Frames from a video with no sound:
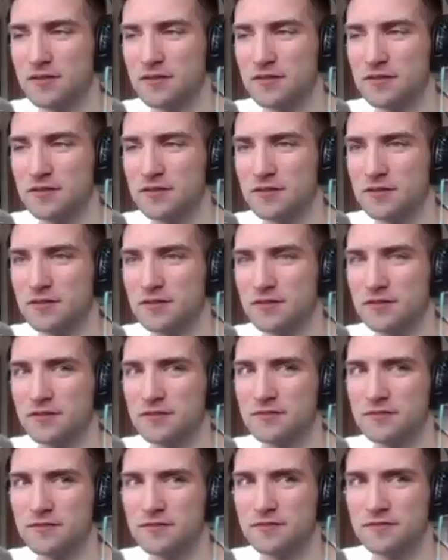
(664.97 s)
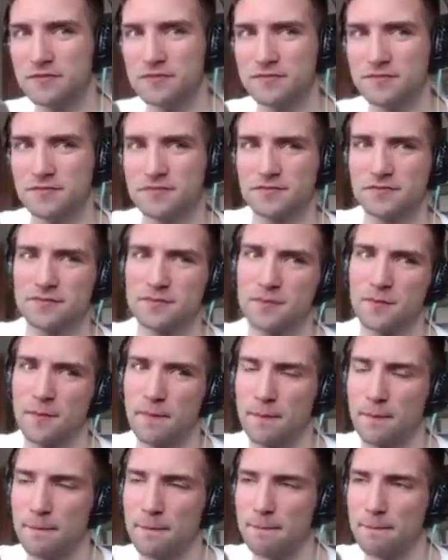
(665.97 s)

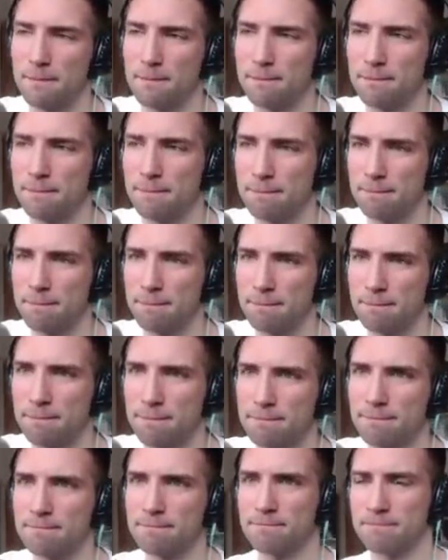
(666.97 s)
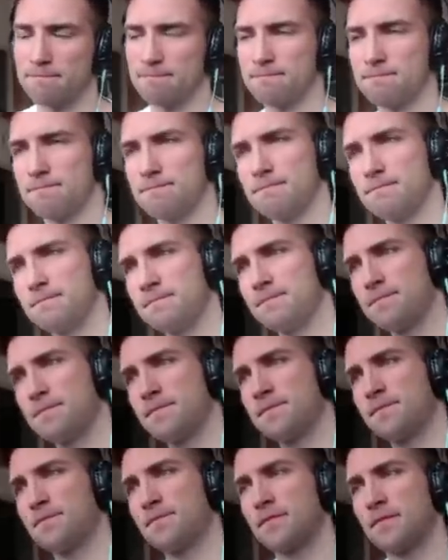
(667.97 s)

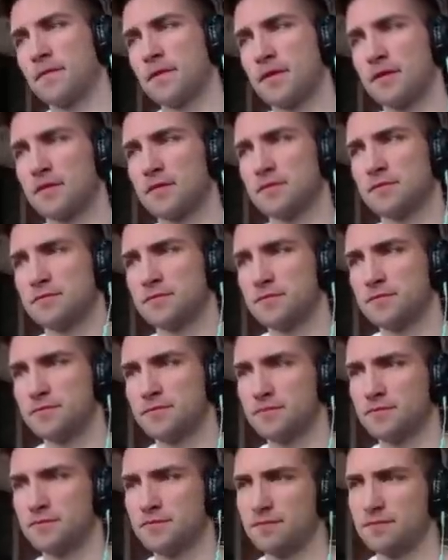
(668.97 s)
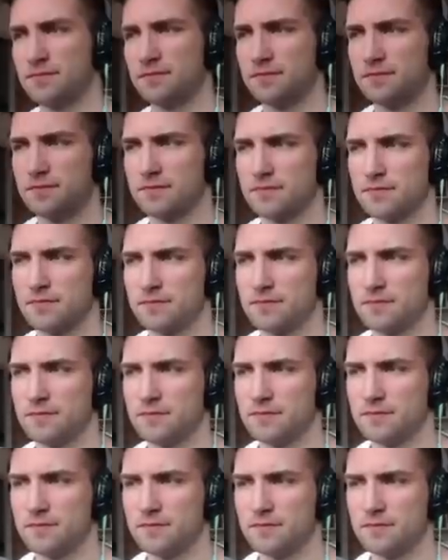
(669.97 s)

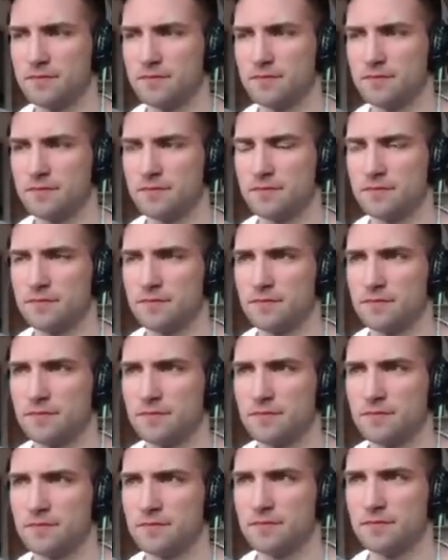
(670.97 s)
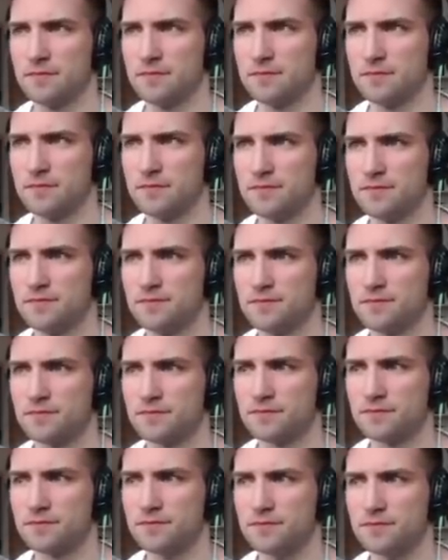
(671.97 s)
(silent)